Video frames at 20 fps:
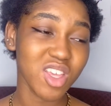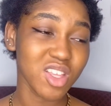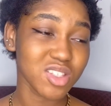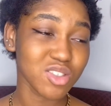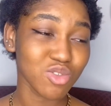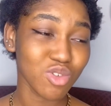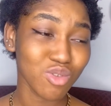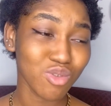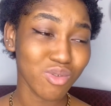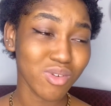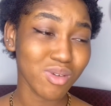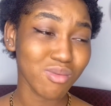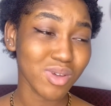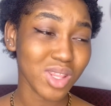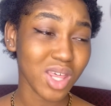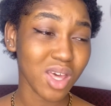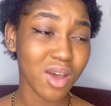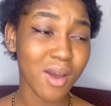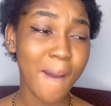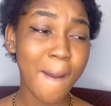not knowing whether
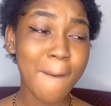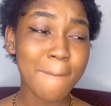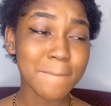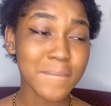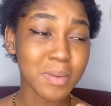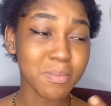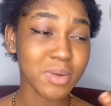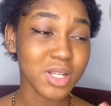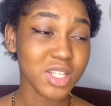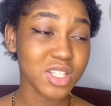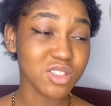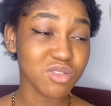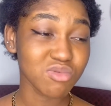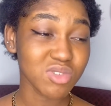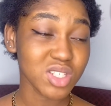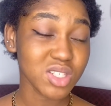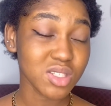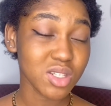my money is wasted,